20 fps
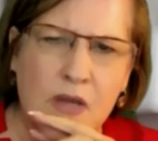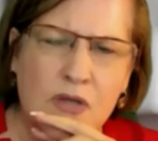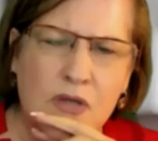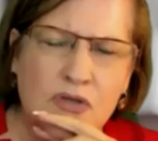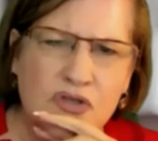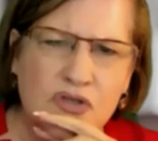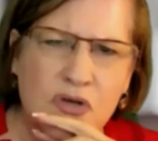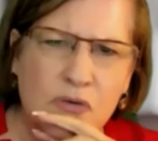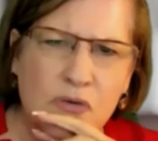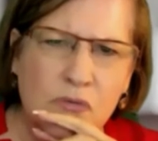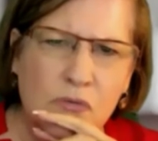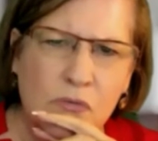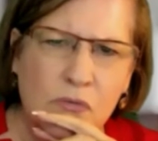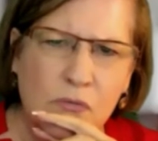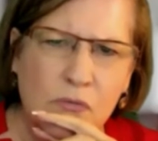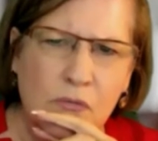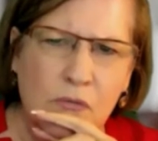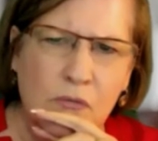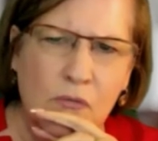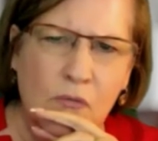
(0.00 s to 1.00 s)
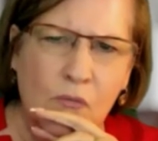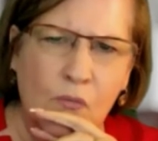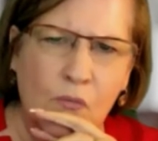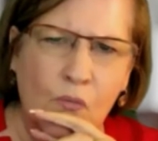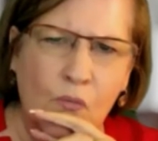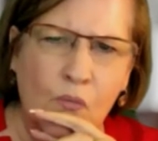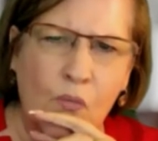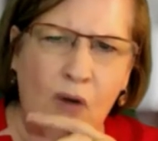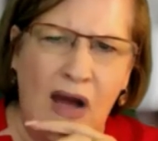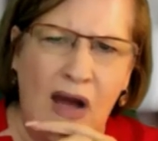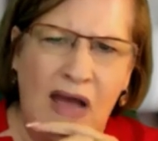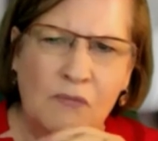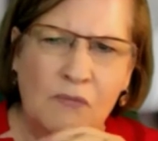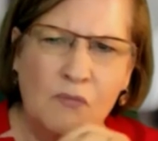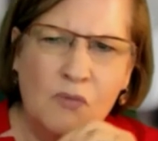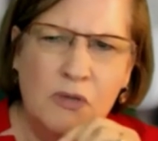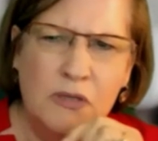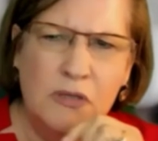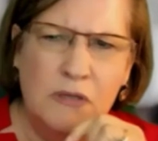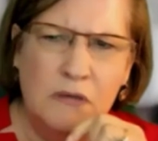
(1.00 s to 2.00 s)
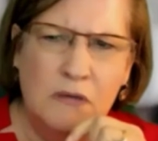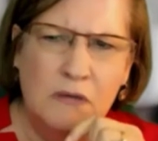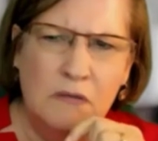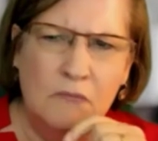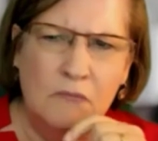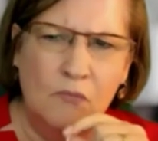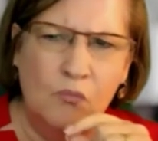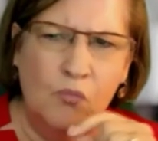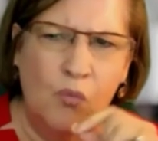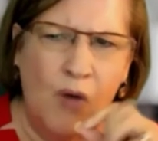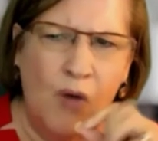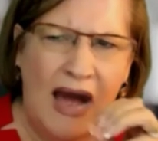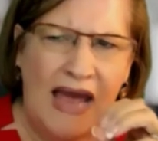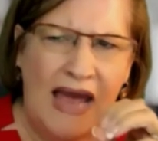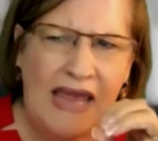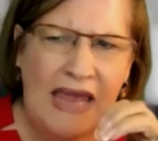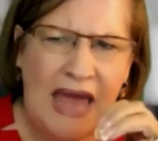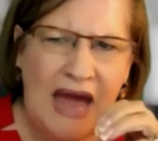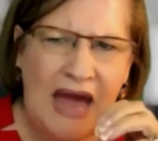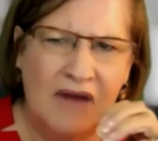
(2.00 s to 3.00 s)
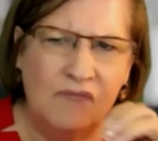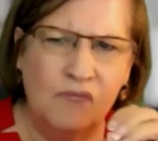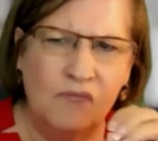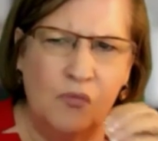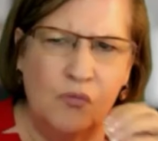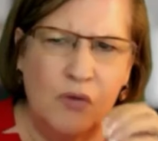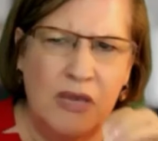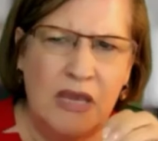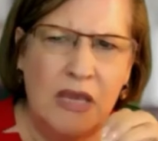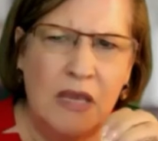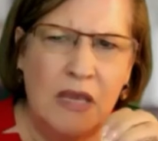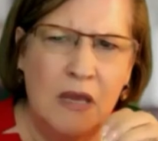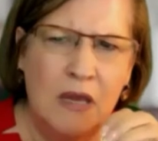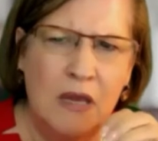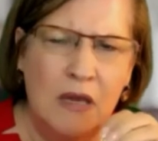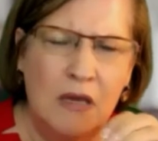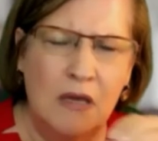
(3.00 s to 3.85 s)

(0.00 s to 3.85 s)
So why have we?